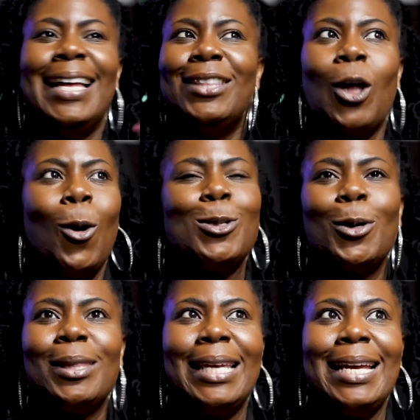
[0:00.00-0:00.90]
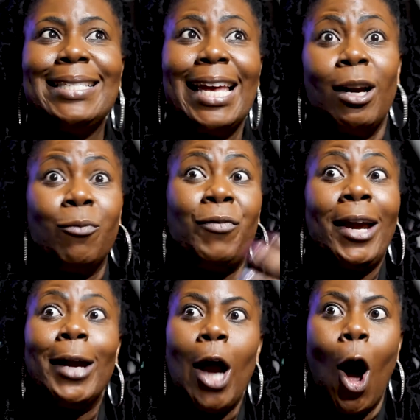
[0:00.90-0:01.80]
Those are things that are
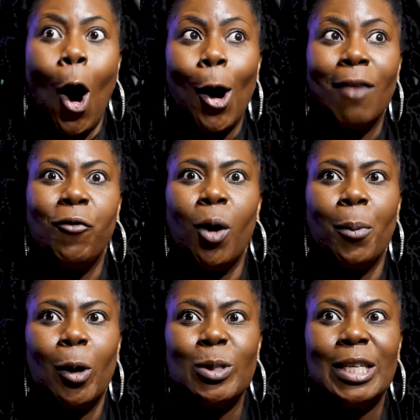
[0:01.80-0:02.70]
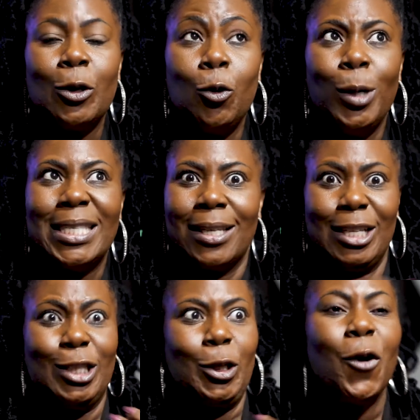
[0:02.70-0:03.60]
very hard for a person who is
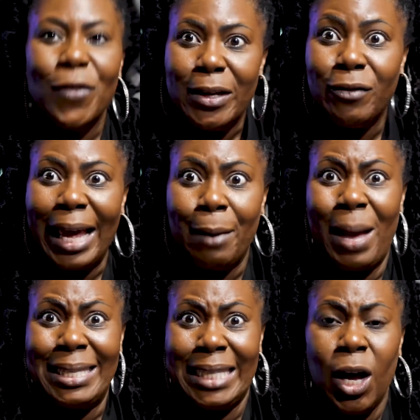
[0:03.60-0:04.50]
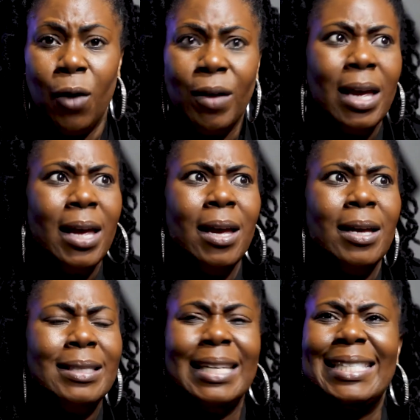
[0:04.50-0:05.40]
conservative like myself
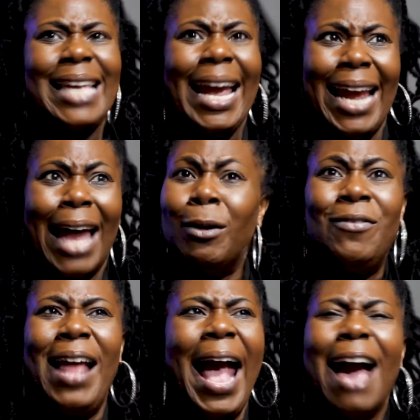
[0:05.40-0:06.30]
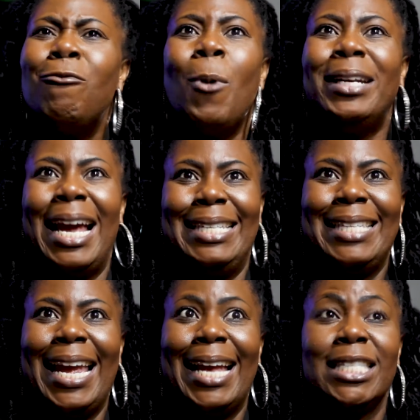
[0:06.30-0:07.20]
to say. I don't even have one night
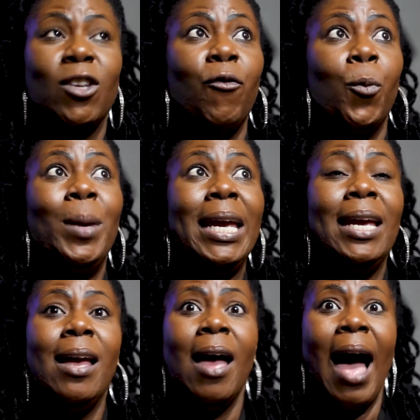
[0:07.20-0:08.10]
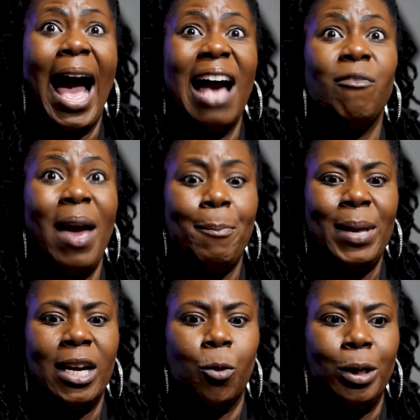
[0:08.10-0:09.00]
stands. So for me, I've been
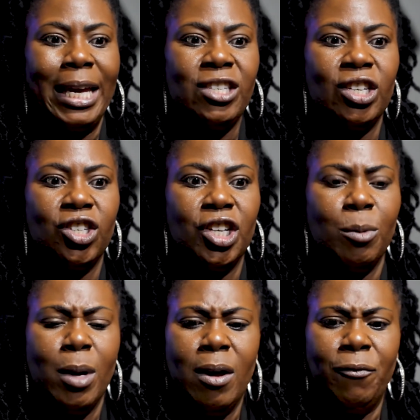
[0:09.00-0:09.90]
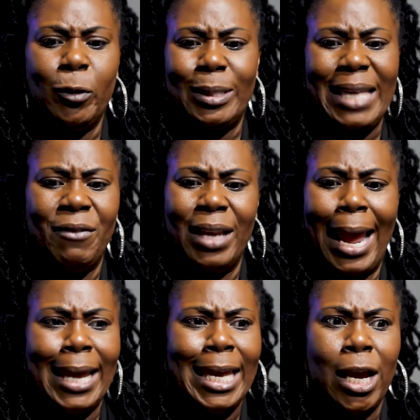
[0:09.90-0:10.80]
in a relationship for
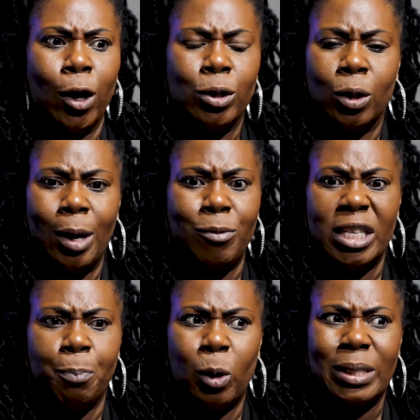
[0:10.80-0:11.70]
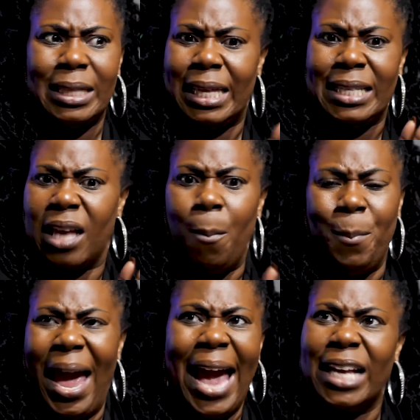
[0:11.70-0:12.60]
7-8 years. This person thinks I'm
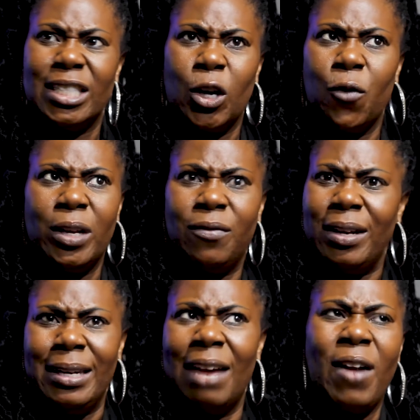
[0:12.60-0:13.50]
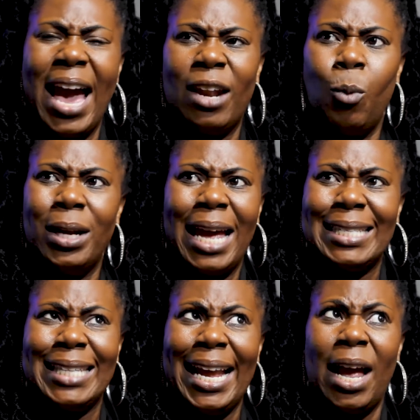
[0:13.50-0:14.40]
mad conservative, never had a one night
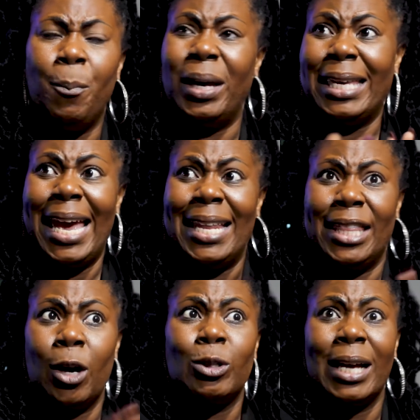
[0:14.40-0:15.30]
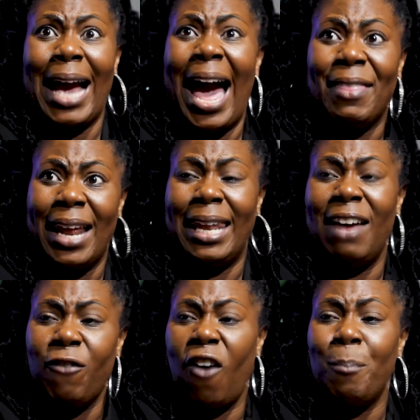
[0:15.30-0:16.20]
stand, but yet there's a guy that I
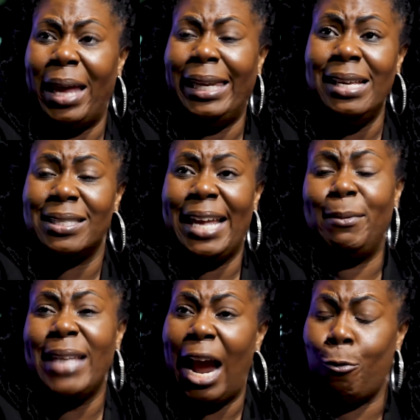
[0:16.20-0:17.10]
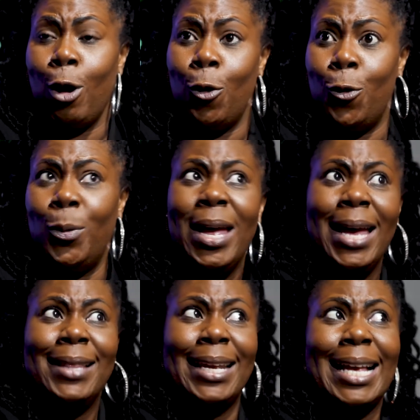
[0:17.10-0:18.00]
left off my list named Tyrone
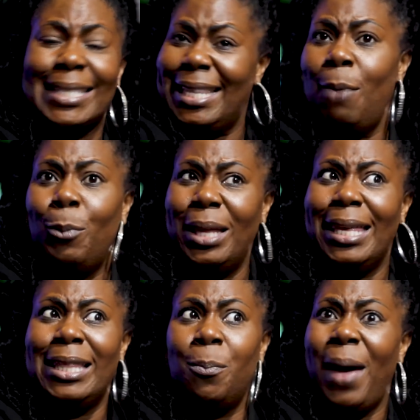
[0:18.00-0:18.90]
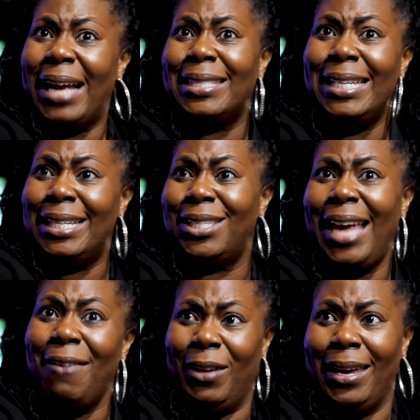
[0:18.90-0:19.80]
that I slept with in the backseat of the
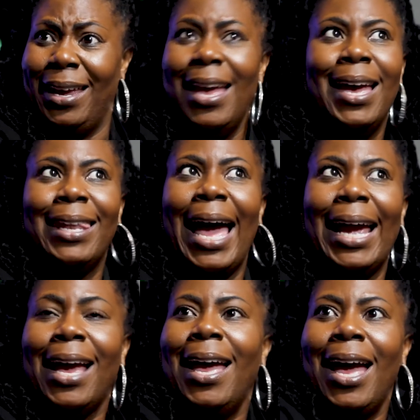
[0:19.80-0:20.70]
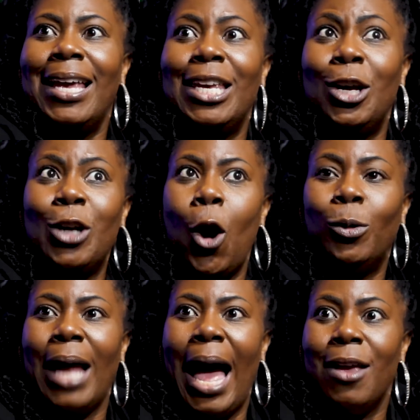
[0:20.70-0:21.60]
Chevy. Like, you
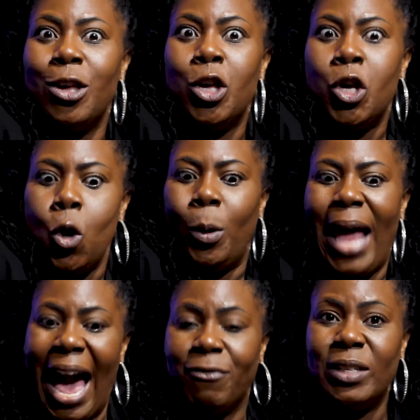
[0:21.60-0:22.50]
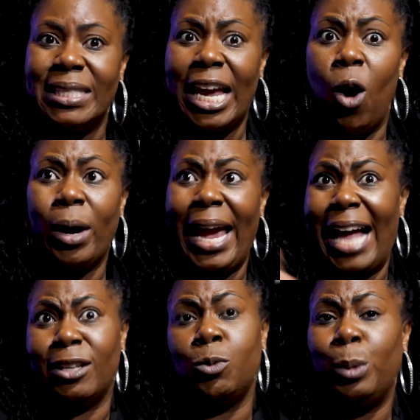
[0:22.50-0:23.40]
know, you would have to say, okay, I
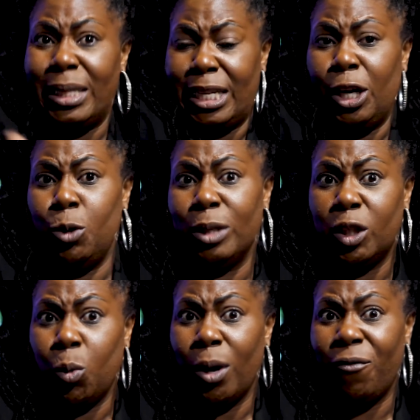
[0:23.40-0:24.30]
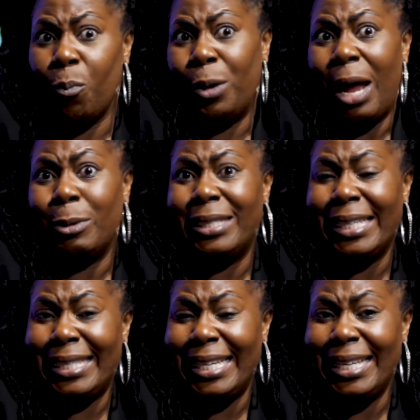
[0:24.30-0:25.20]
just want to tell you a story from when I was
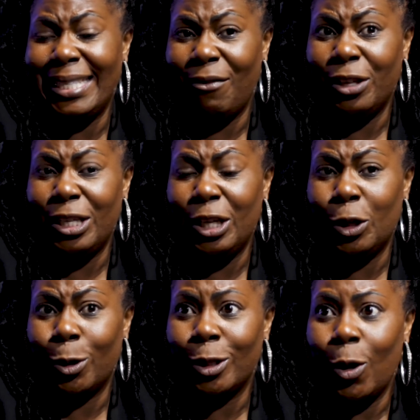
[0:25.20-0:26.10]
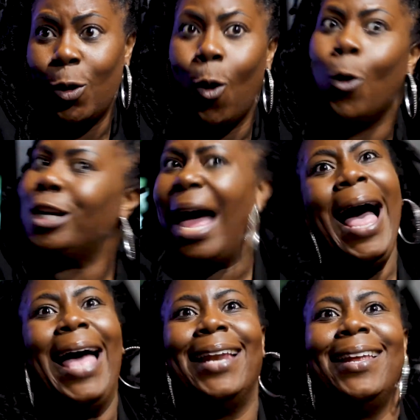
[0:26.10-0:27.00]
16, 17 years old or
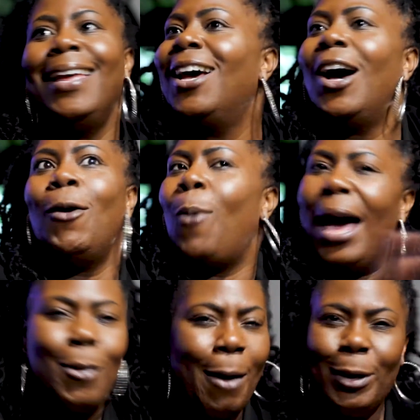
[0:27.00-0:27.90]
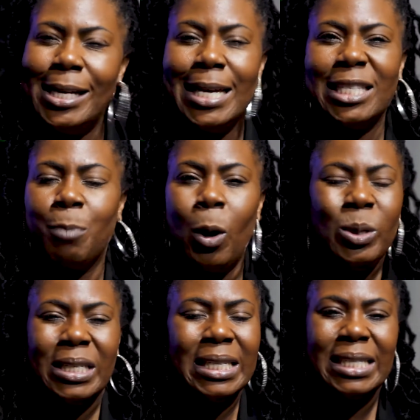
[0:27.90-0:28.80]
not. Why do I want to
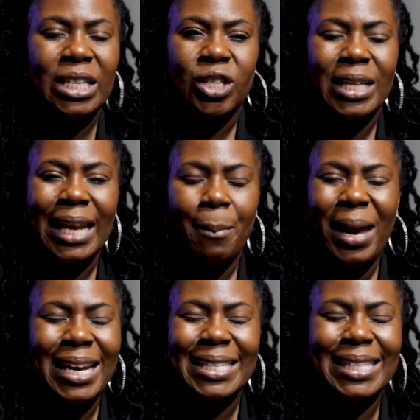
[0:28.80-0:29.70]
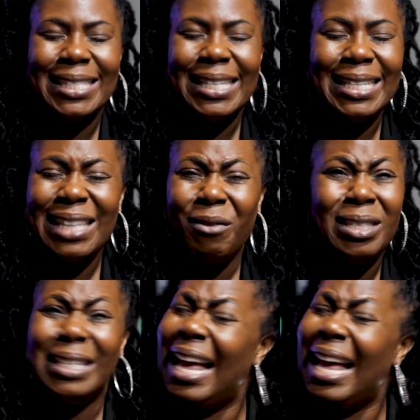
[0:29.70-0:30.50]
expose a decision that I made at 16, 17?